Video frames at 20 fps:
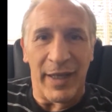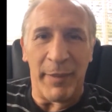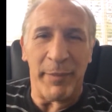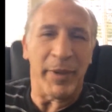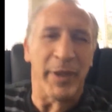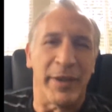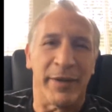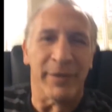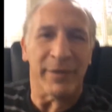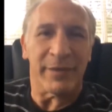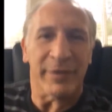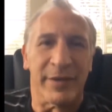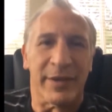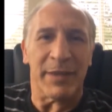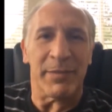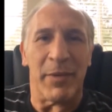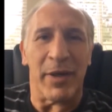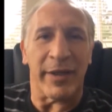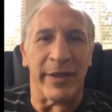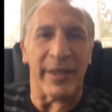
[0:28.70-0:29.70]
I mean,
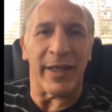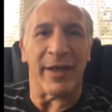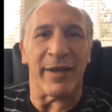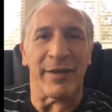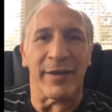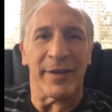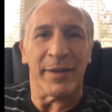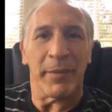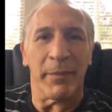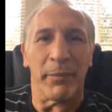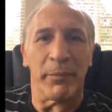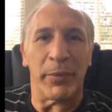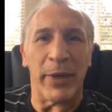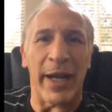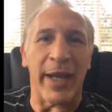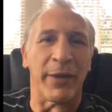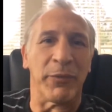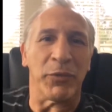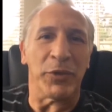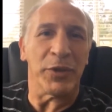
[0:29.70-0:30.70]
come on now.
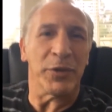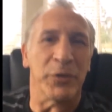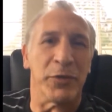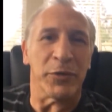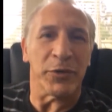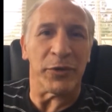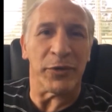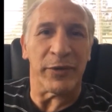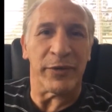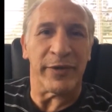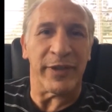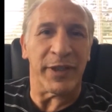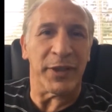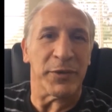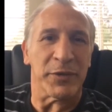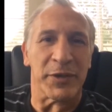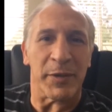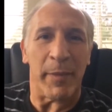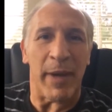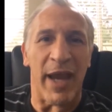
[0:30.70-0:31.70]
Brad, what are you doing? You
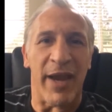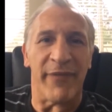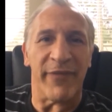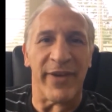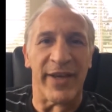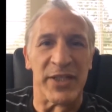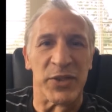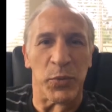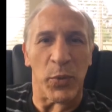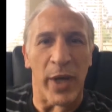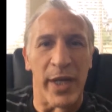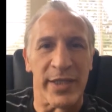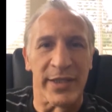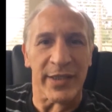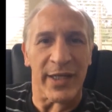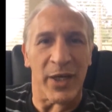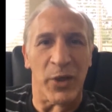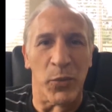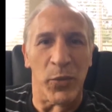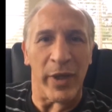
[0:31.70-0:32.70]
think you're some half-assed
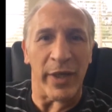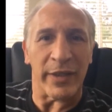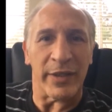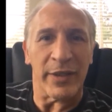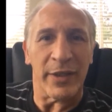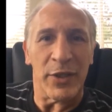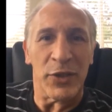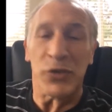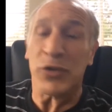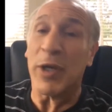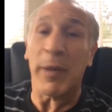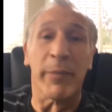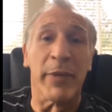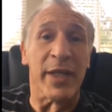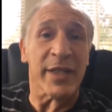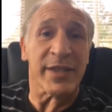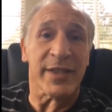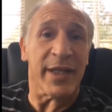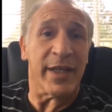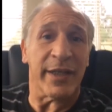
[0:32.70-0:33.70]
wise guy or what? So I'm
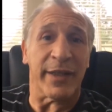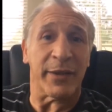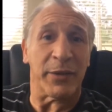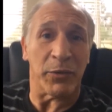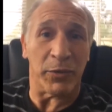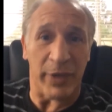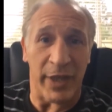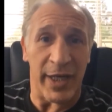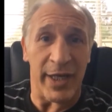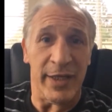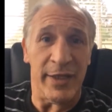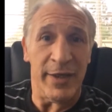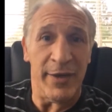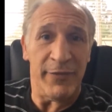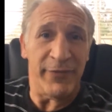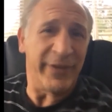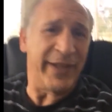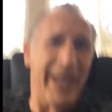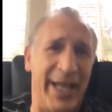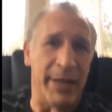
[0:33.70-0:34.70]
not saying it, okay?
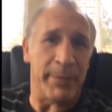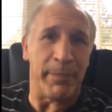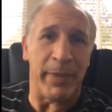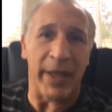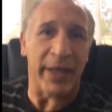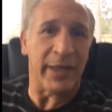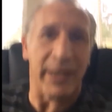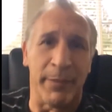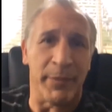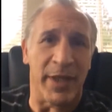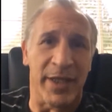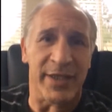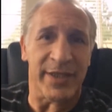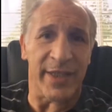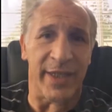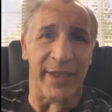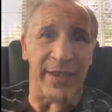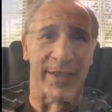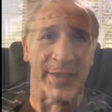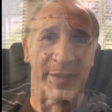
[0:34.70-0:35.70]
Forget about it. I'm not saying